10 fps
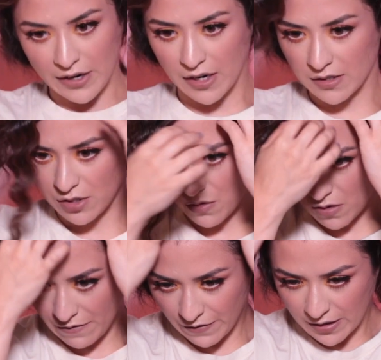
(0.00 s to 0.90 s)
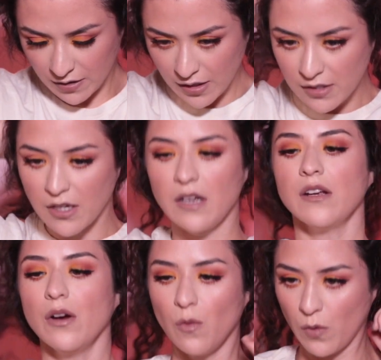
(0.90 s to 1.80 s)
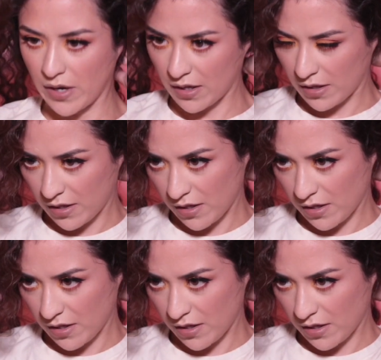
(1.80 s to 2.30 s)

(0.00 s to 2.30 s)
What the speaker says: guys, so I'm finally done with